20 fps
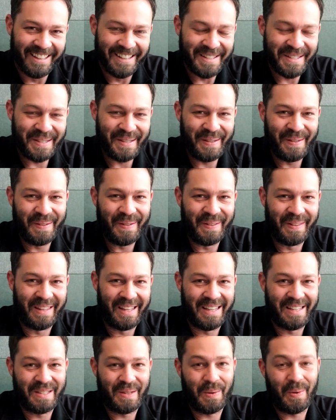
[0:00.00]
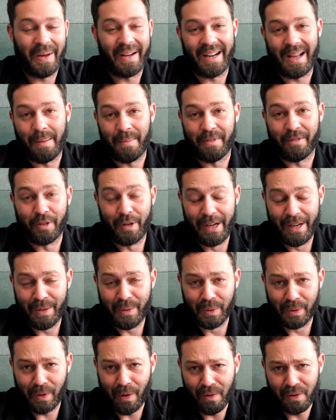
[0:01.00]
So there's quite a couple of really
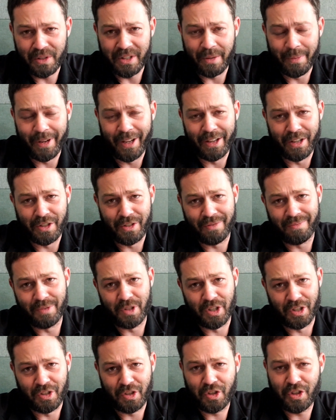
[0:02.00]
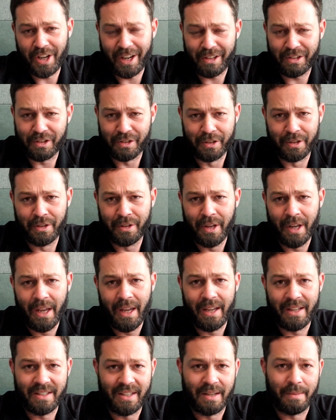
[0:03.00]
cool goals that we're going to just check through.
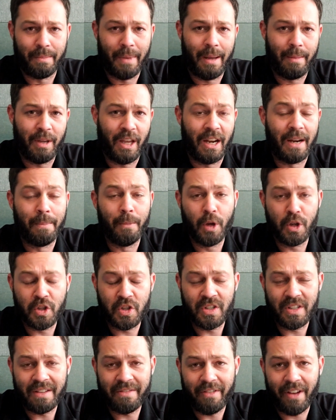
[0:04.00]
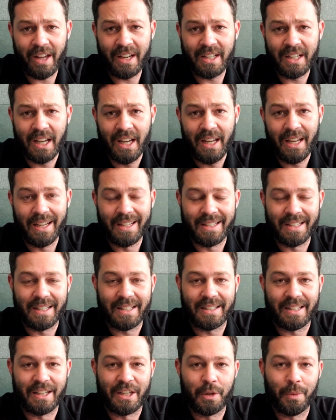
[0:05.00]
Is it maybe an emergency fund? Is
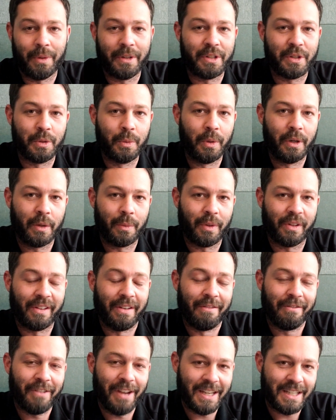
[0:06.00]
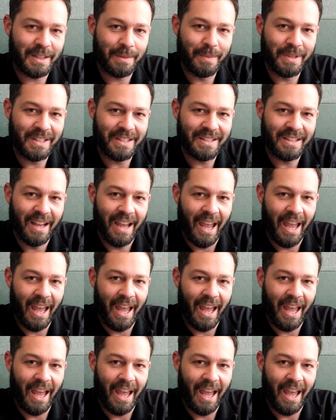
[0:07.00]
it that you want to work with investments?